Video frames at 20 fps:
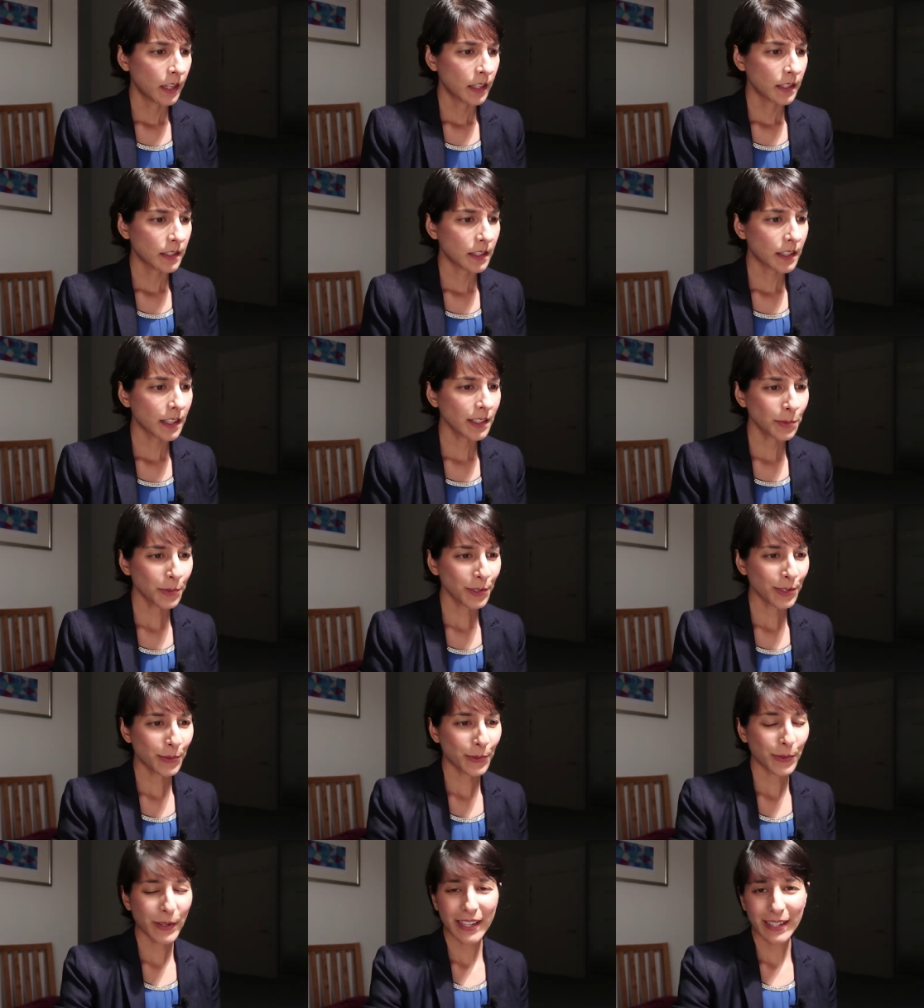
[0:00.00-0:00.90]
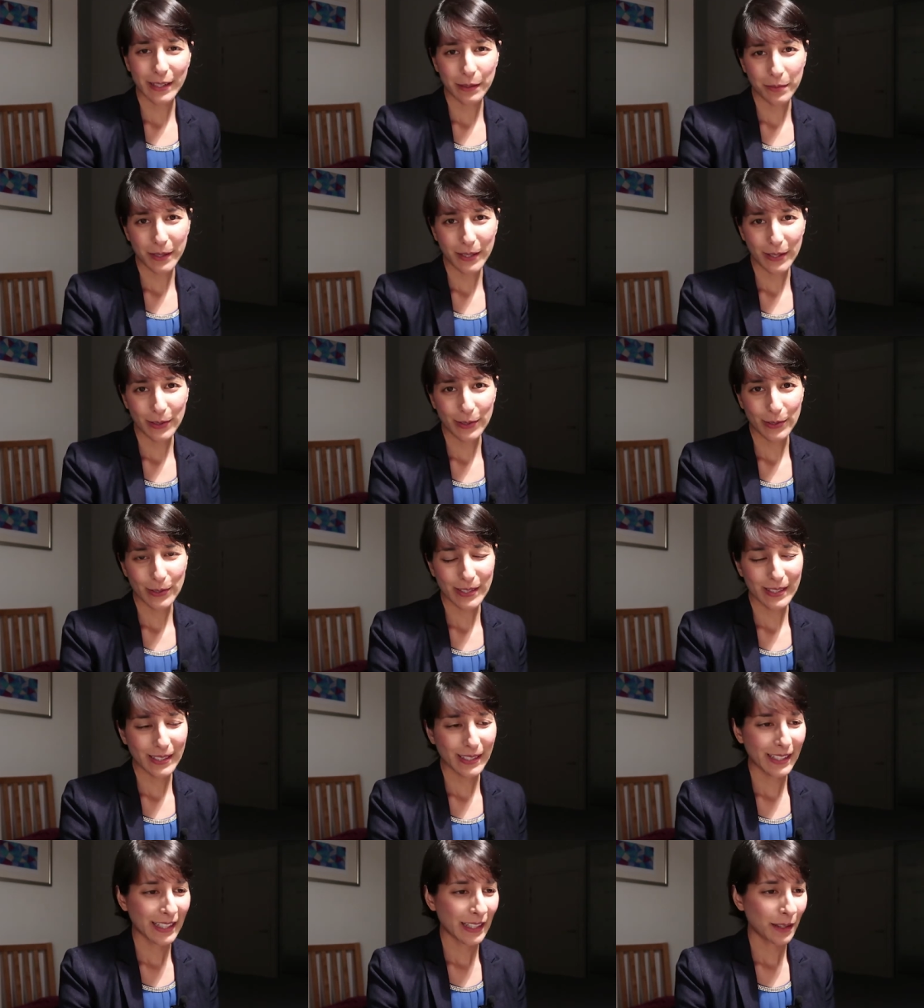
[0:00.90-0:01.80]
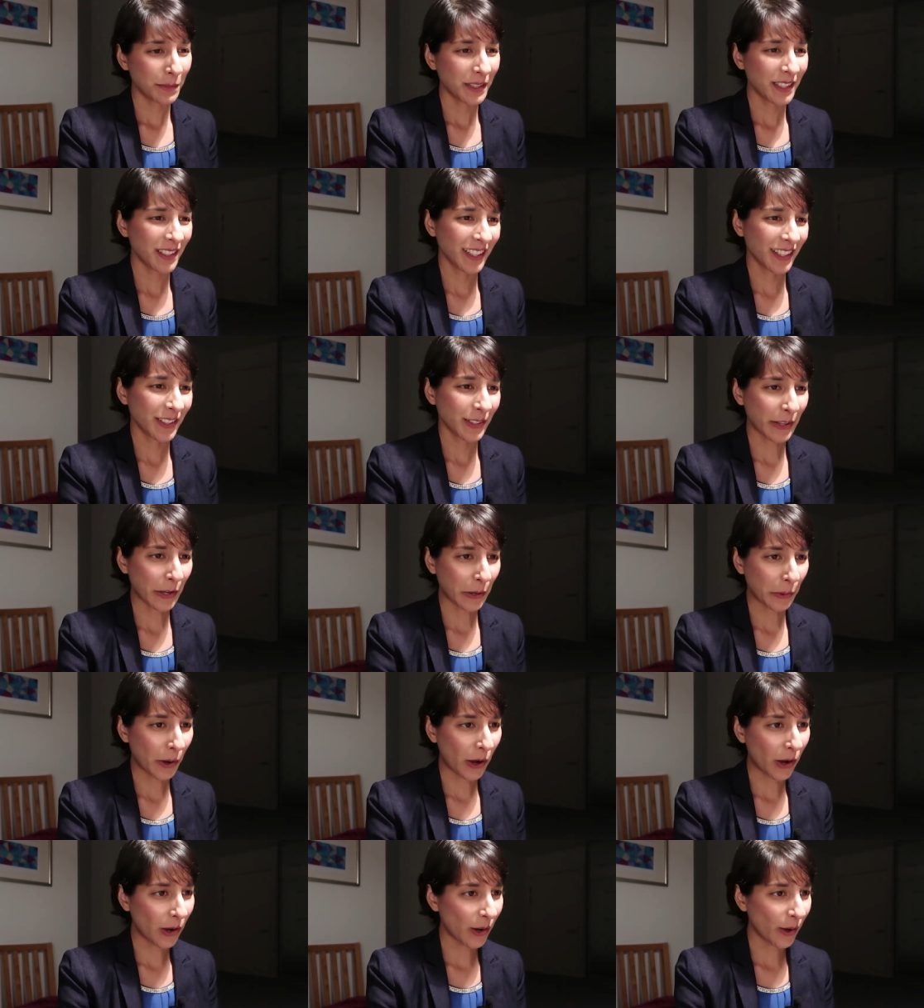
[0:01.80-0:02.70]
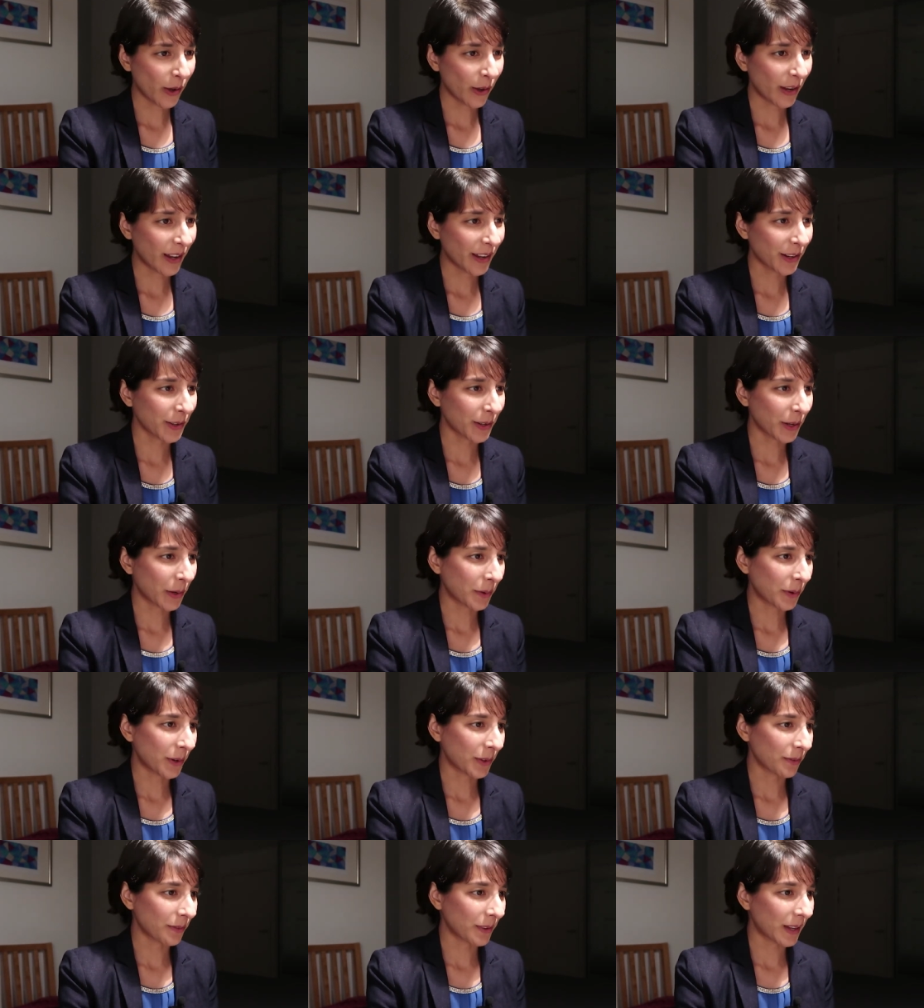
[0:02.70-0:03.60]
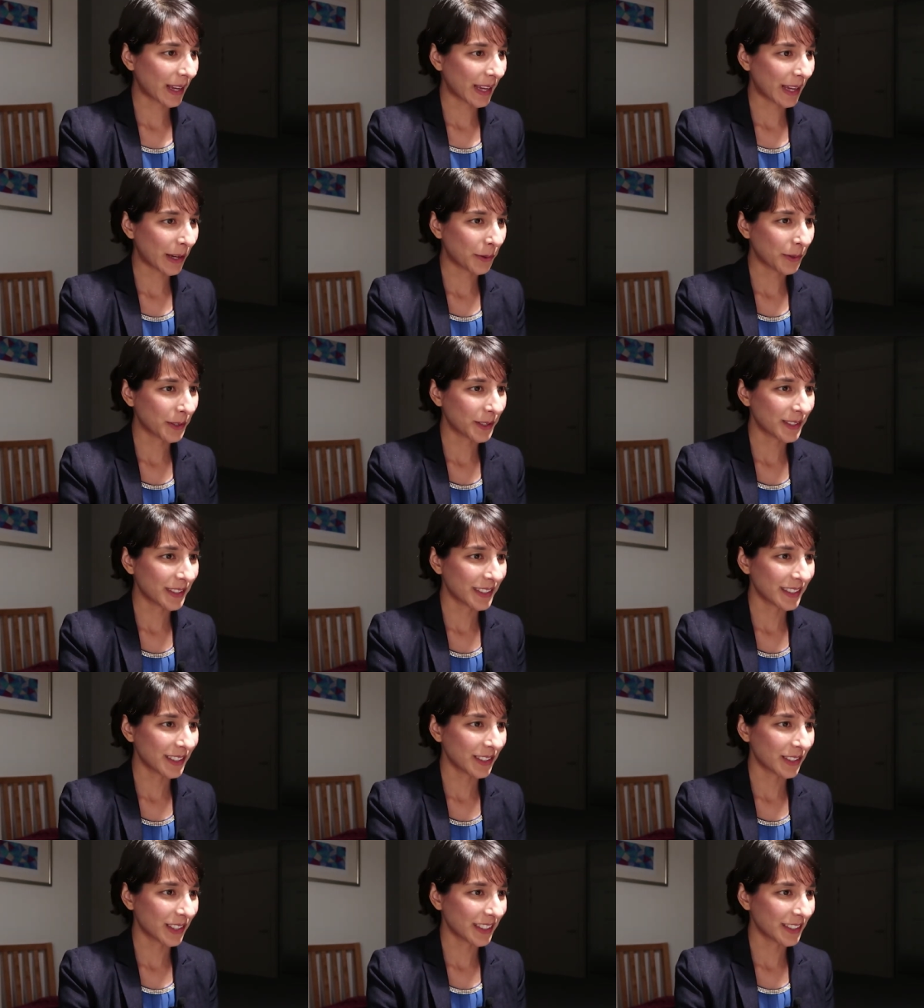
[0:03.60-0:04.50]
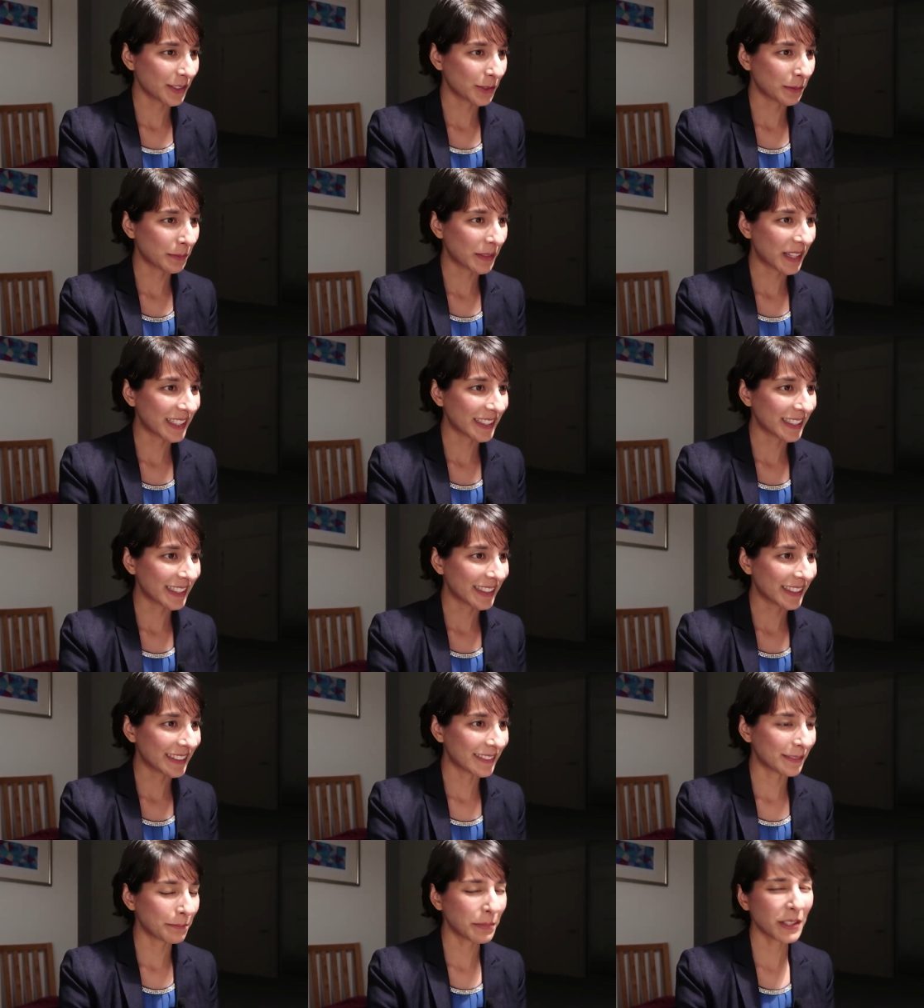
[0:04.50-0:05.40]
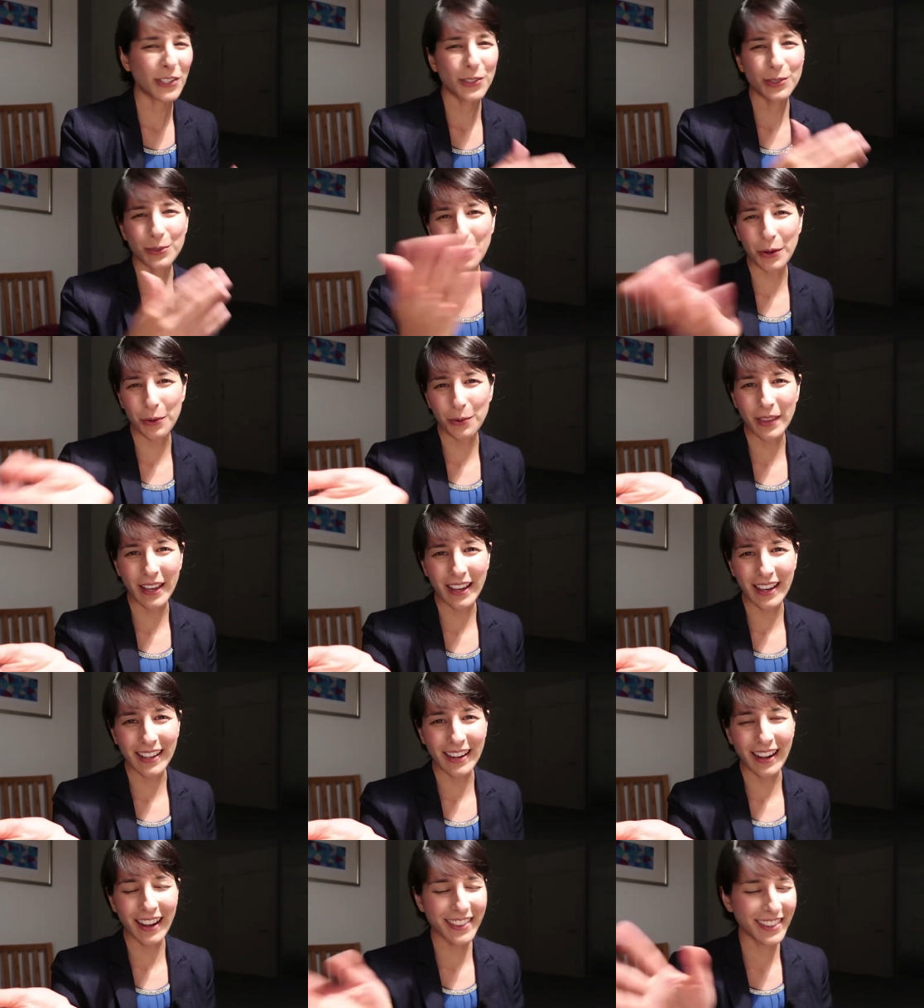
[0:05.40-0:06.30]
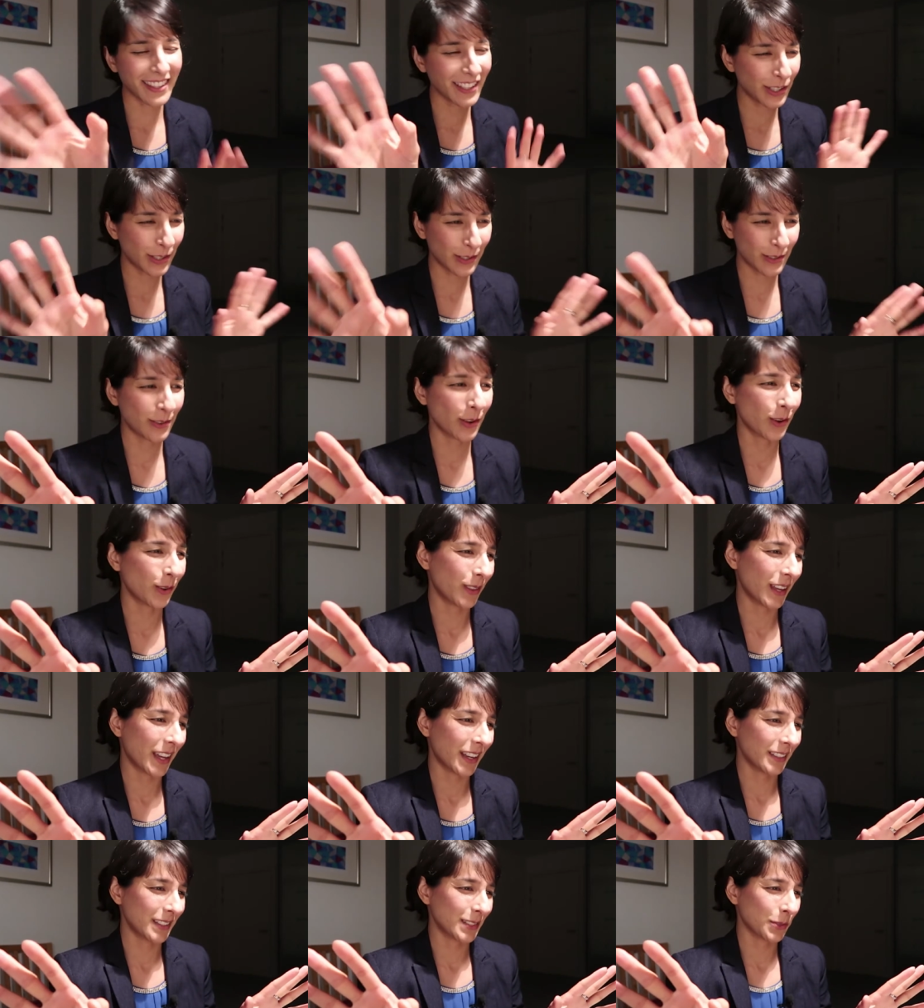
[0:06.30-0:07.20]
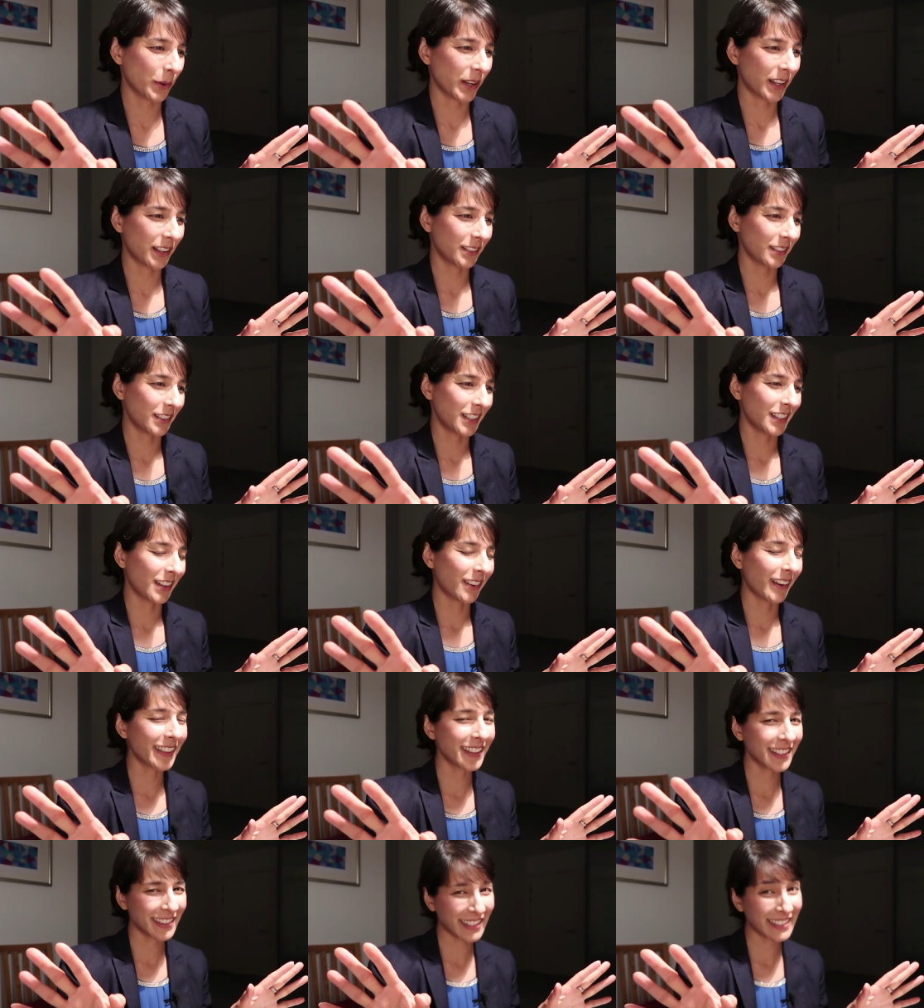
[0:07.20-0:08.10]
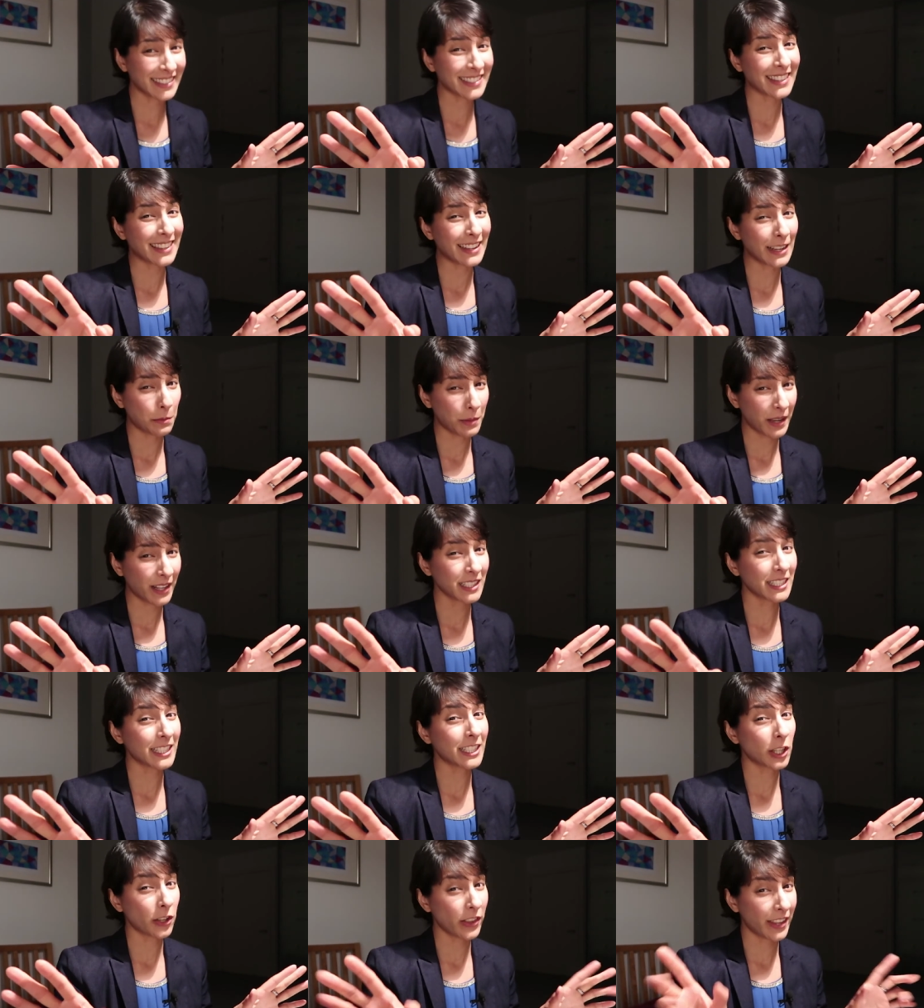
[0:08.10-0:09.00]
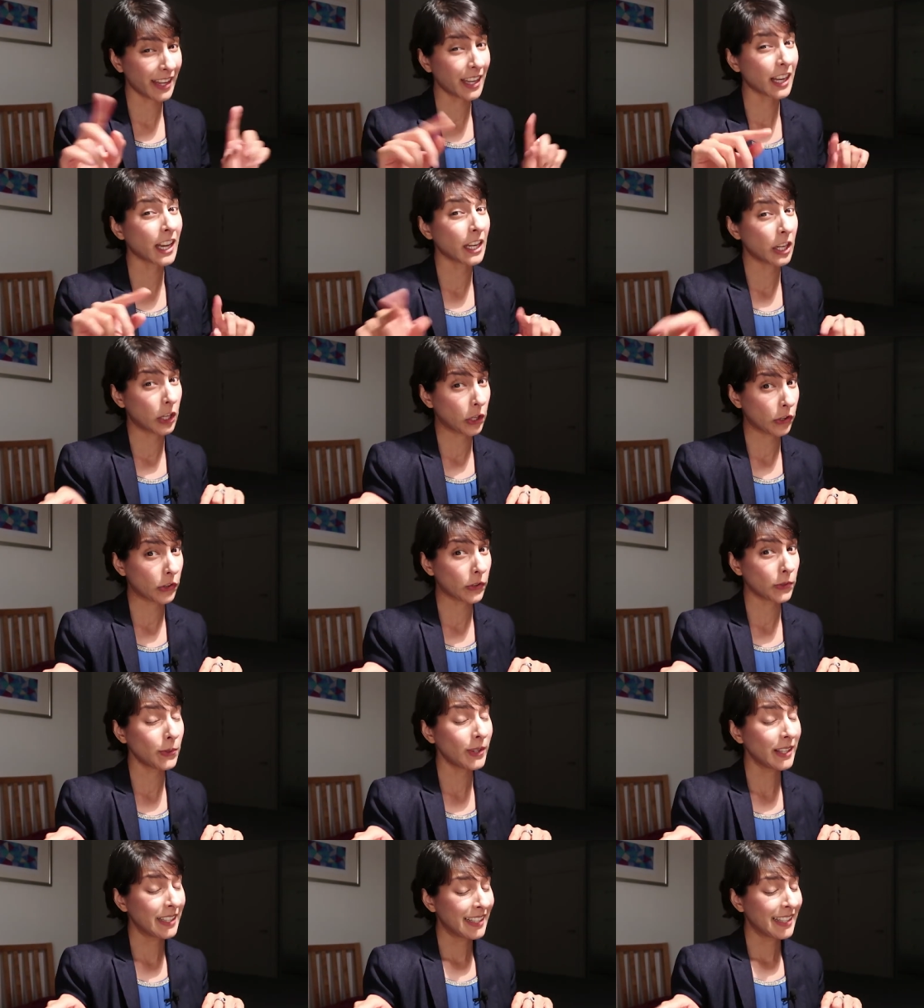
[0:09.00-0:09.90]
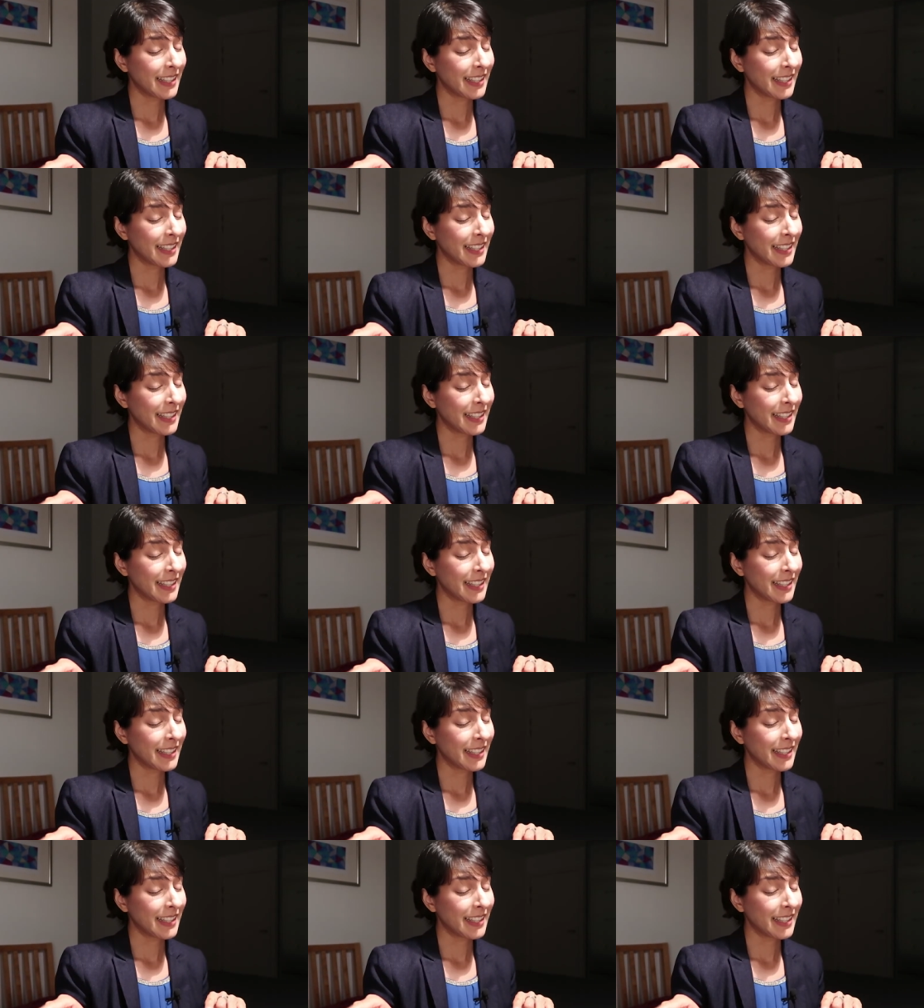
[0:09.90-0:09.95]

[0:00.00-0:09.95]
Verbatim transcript: So that's what's great about your sign. I mean, I could go on, I could go on for hours. You guys are amazing. But you know that. I think you know that as well. You know, I think that's the thing about Leo. They kind of know.